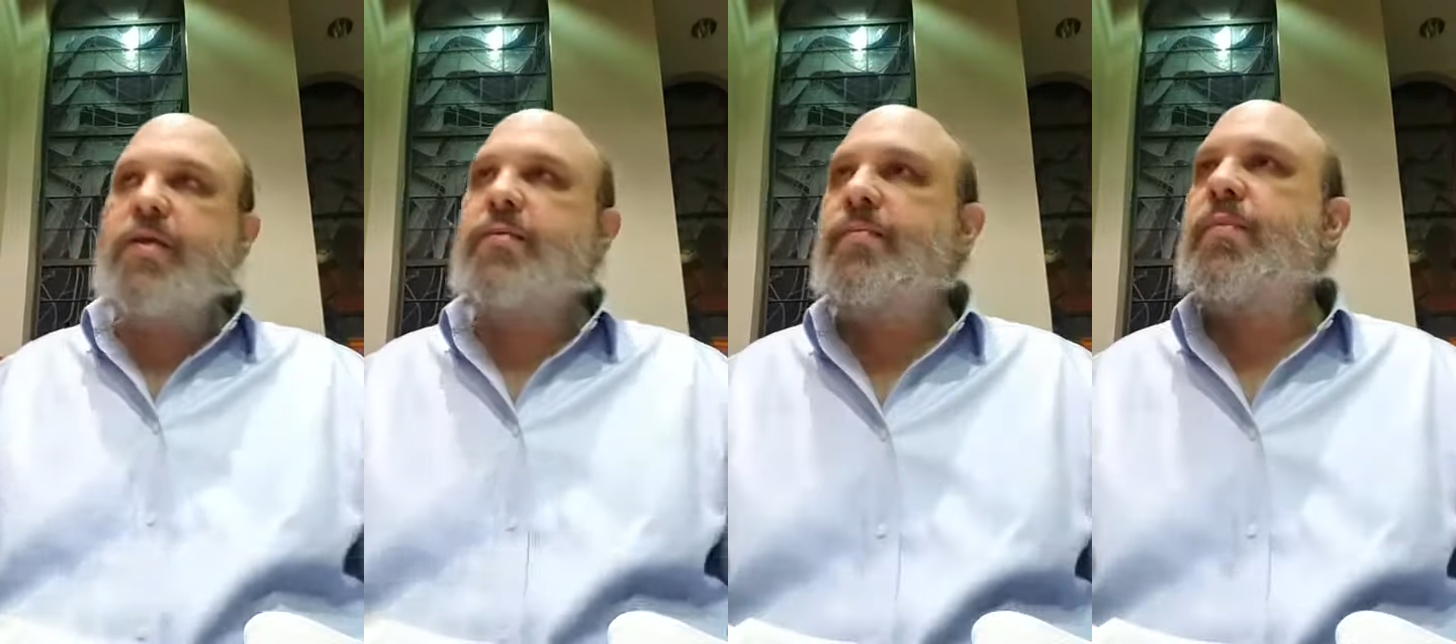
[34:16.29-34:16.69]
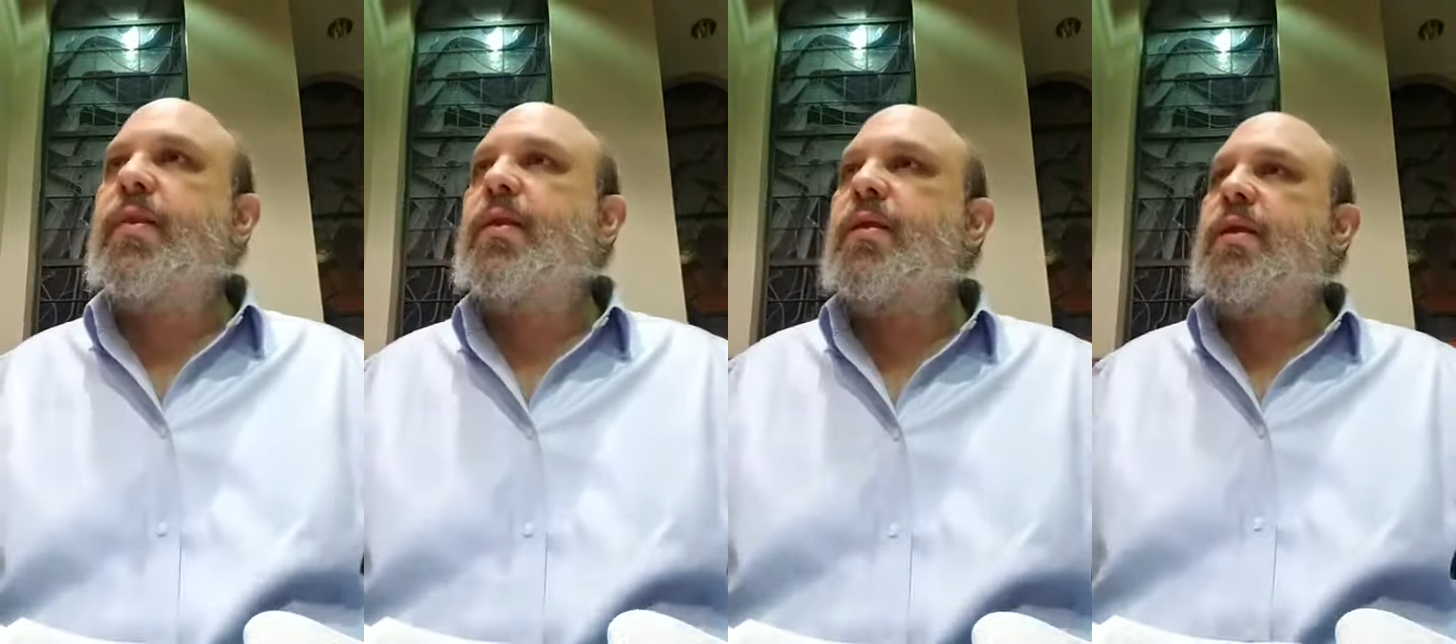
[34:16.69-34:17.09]
Aaron's
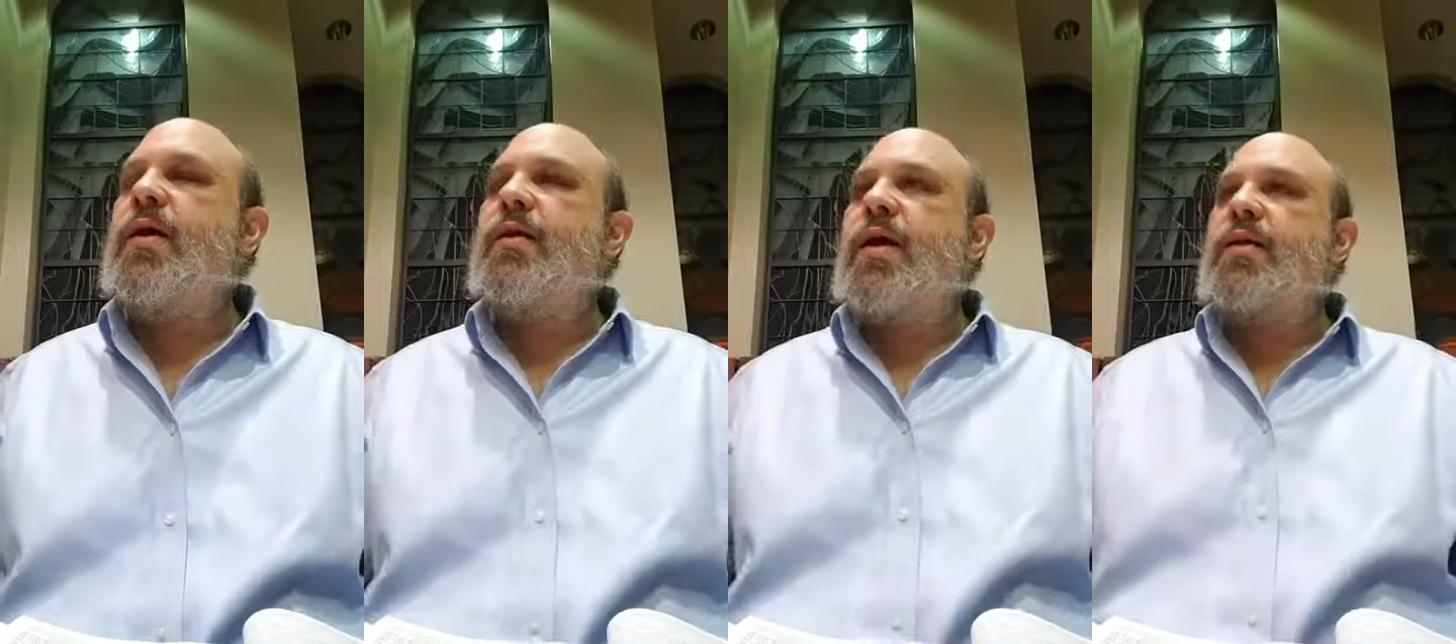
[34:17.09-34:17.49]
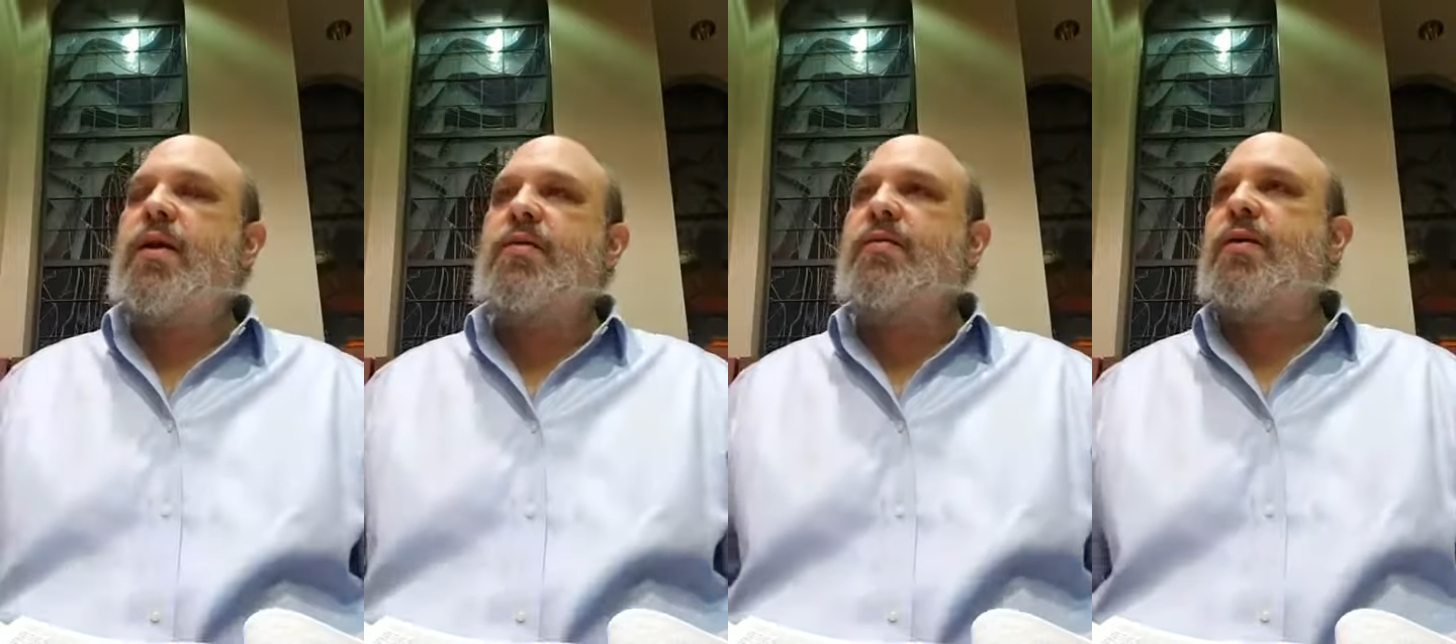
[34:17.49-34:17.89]
sons? Later, not
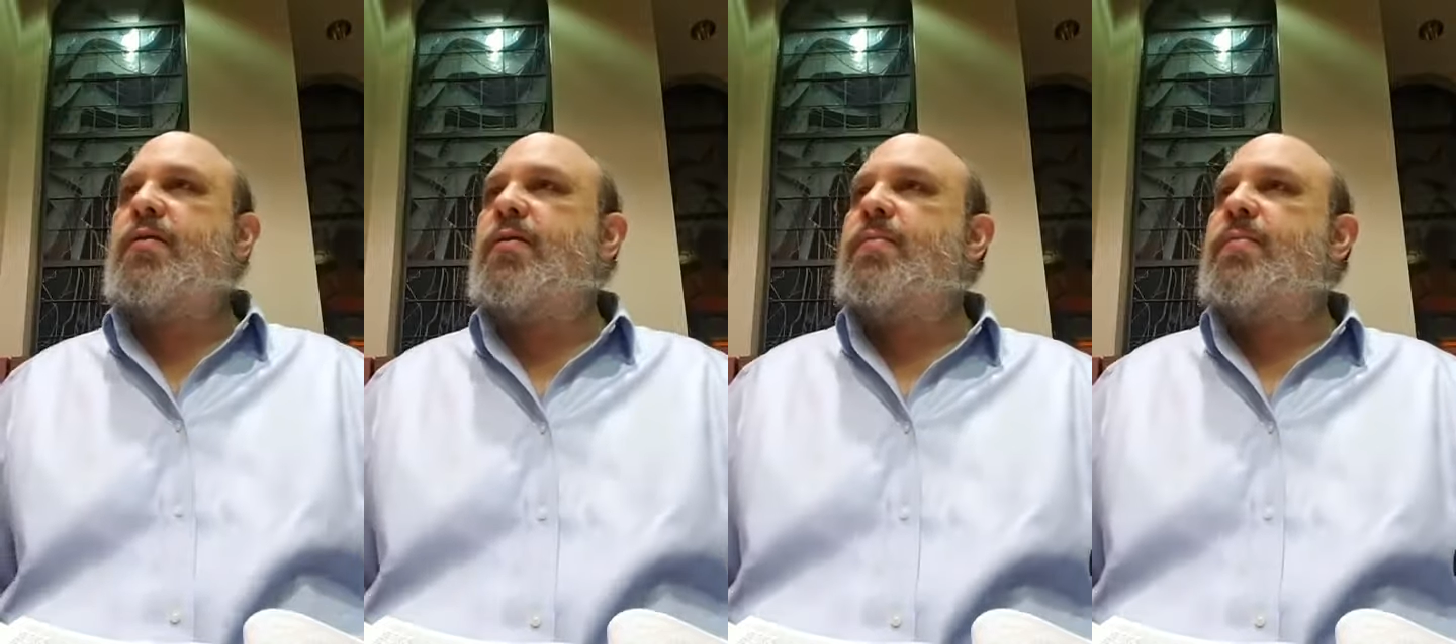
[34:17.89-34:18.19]
Aaron's sons.